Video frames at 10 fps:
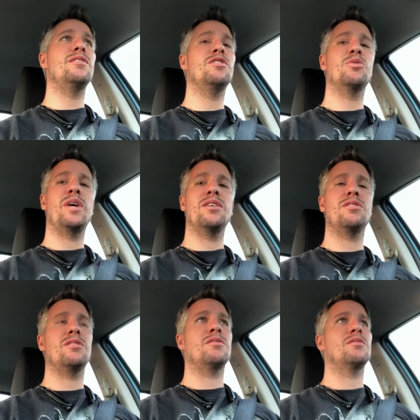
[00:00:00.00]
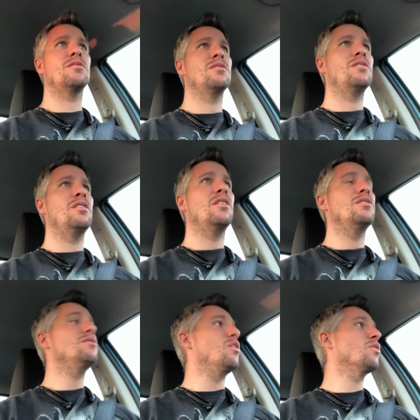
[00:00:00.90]
the situation,
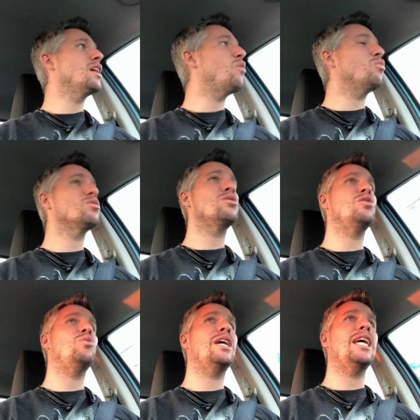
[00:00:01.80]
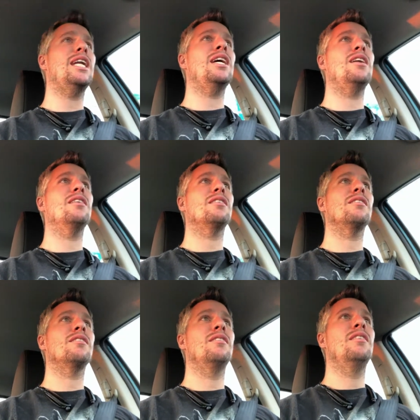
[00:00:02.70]
don't get too heated.
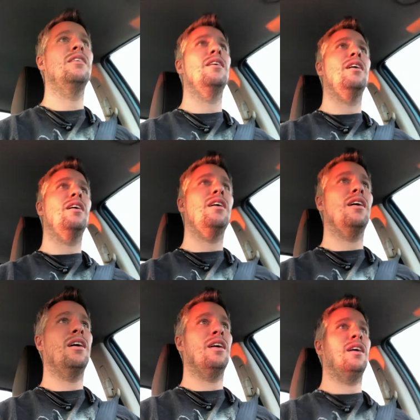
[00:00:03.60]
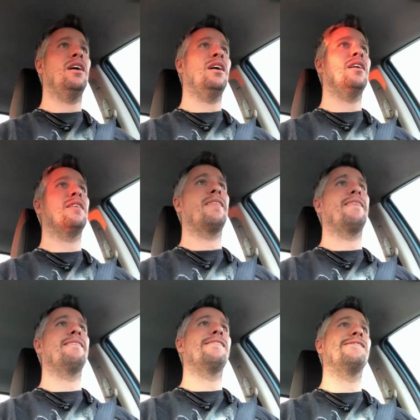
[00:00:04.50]
Uh,
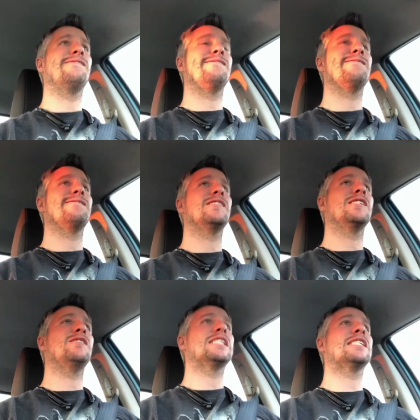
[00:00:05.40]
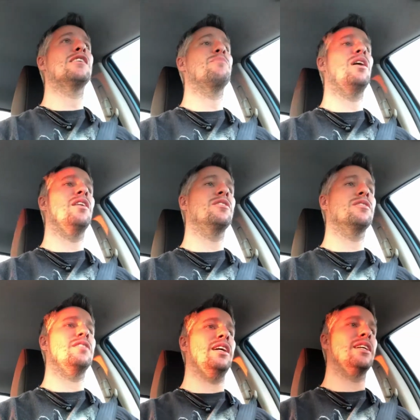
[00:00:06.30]
what's some other
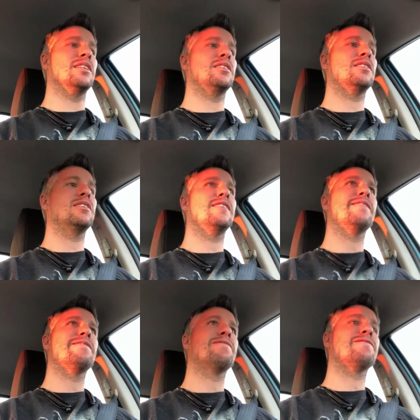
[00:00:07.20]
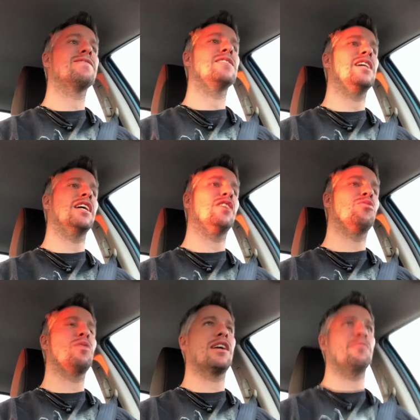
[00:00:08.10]
things that I could
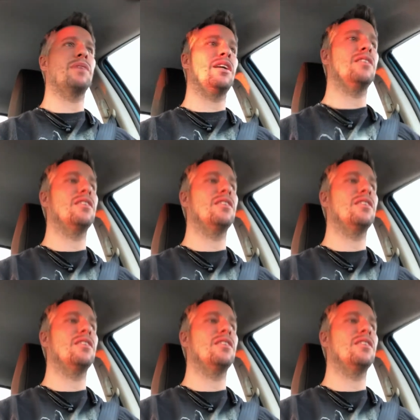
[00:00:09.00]
recommend?